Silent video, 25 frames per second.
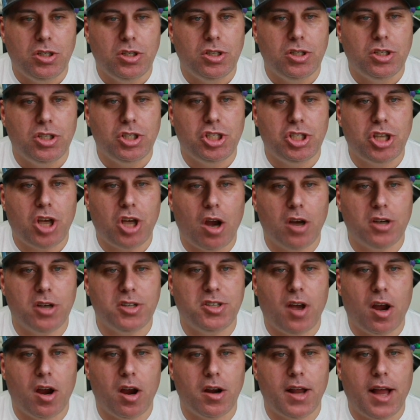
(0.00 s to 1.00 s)

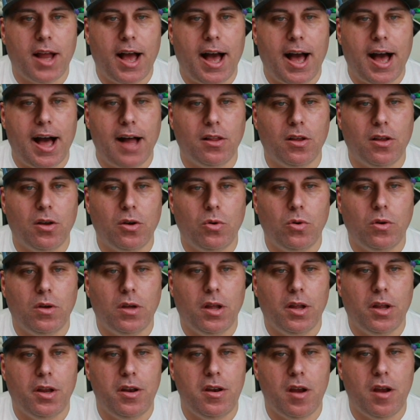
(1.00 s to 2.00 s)
Charizard Hollow
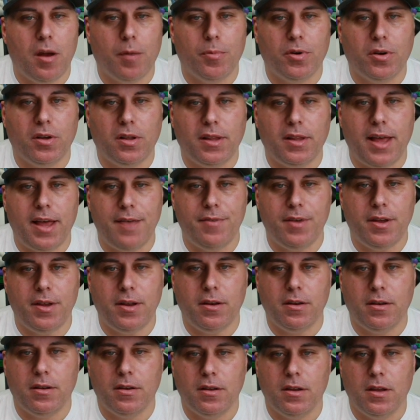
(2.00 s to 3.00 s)
number
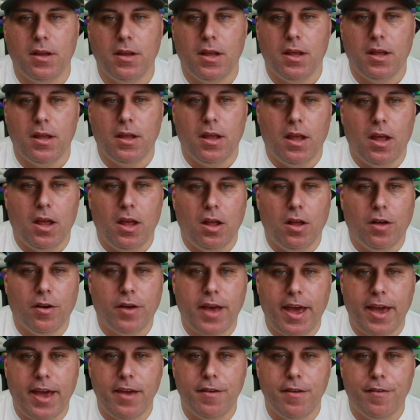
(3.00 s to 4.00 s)
11.
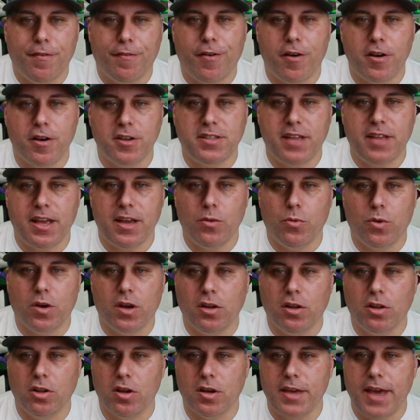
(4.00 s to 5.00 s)
Okay, first thing we're
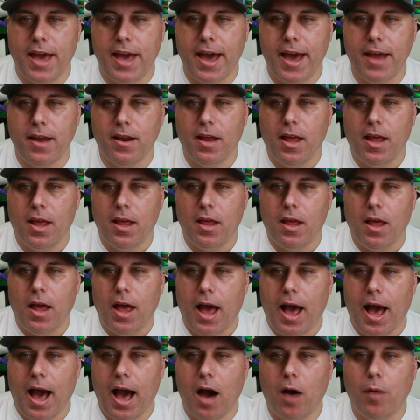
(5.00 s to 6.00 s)
going to look at,
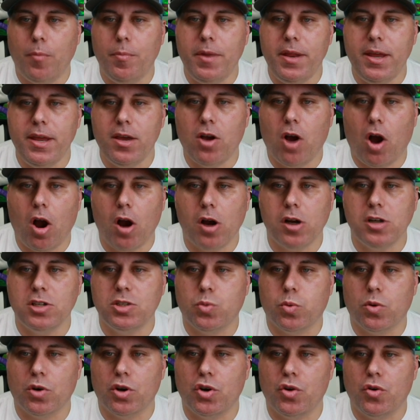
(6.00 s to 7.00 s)
how many cards
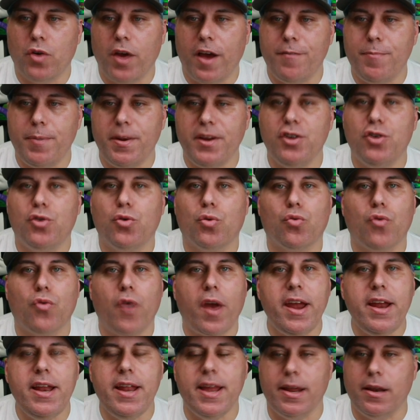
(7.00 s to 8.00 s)
have been
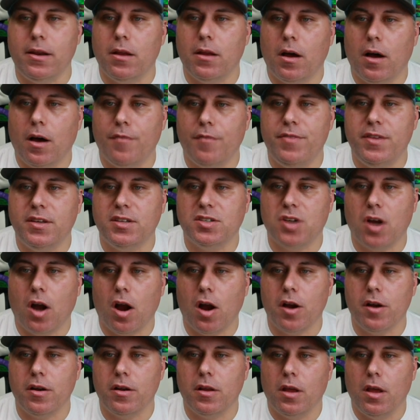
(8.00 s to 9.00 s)
graded of this
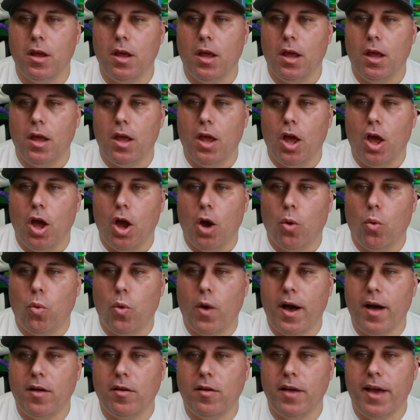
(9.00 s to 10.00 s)
card?
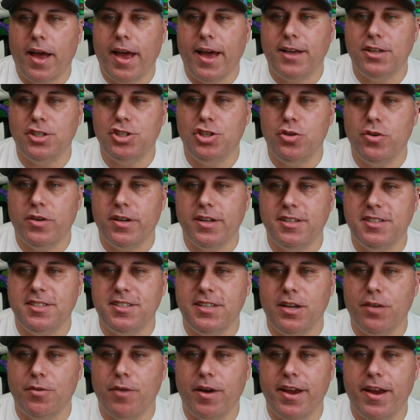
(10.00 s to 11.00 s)
Well, as you can
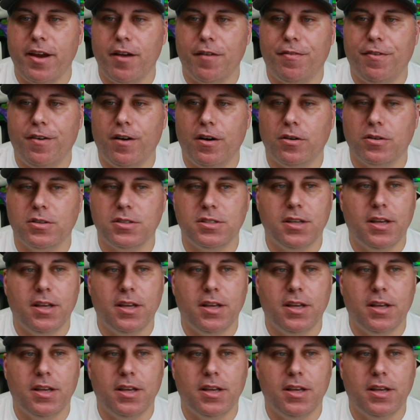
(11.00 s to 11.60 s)
see right here, folks,